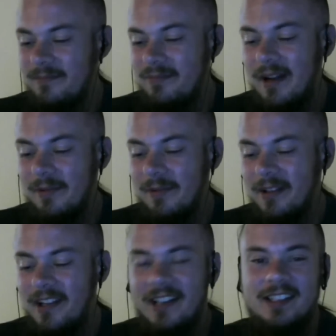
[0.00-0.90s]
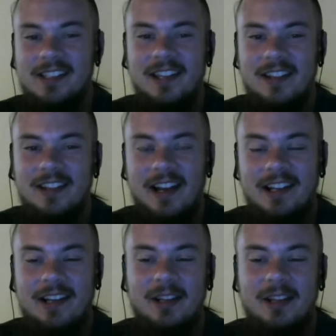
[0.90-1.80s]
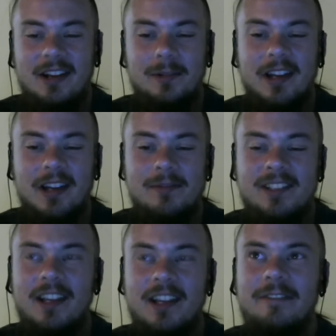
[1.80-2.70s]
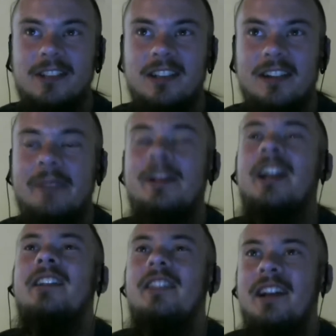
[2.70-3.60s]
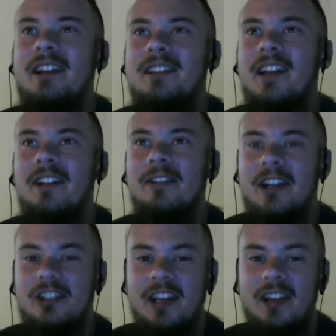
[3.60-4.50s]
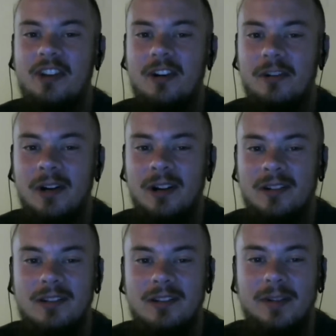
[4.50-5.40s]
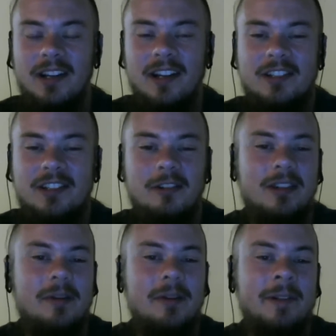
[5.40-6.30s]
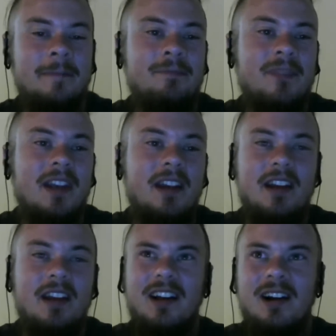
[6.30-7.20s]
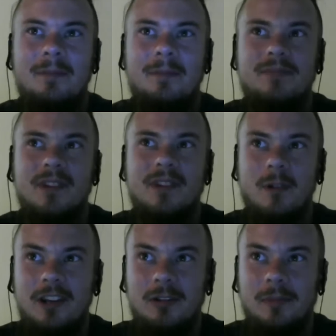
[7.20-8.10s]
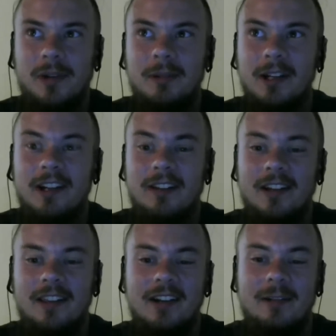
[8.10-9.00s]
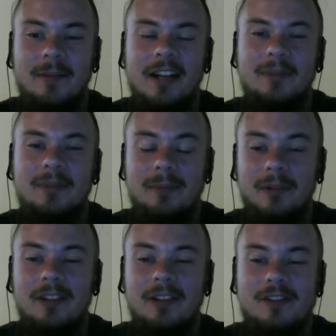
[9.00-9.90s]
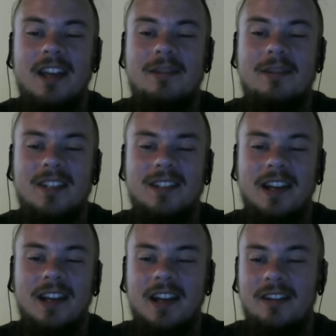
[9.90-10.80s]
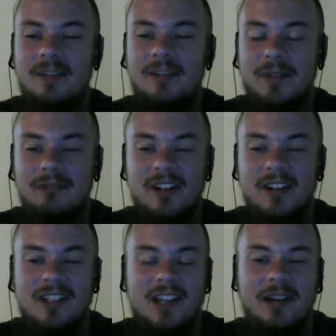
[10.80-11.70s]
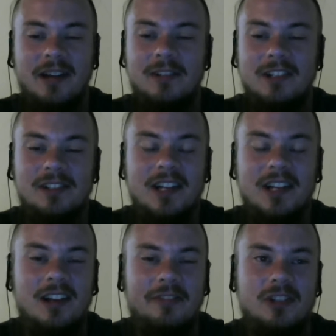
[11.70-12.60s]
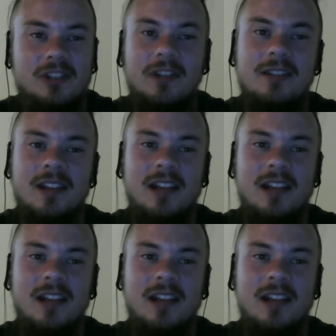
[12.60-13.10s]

Probably, it's like, I get that with a couple games. It's like, first off, like I said, I don't actually have the hardware to play ESO at the moment. Or the Old Republic, now that I think about it. But both of those games, it's like kind of the big reason that I was so standoffish when